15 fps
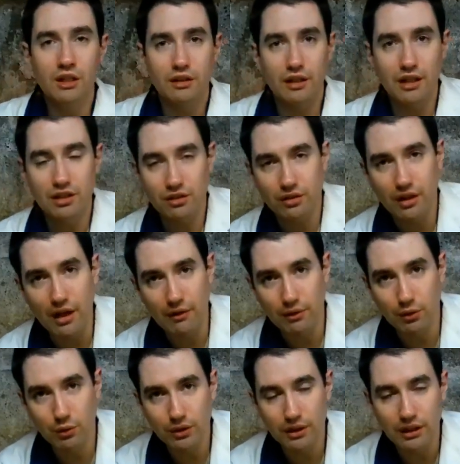They just
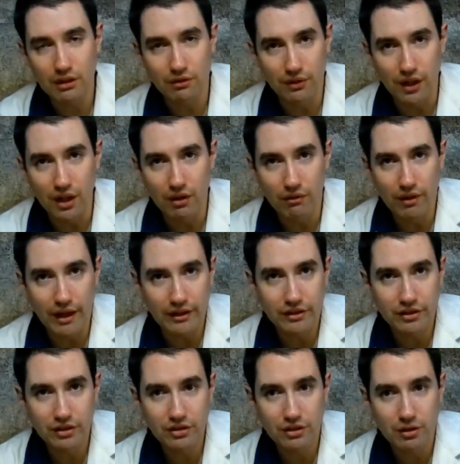never really evolved that
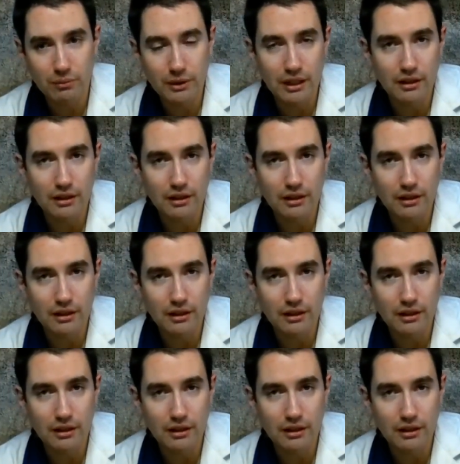system.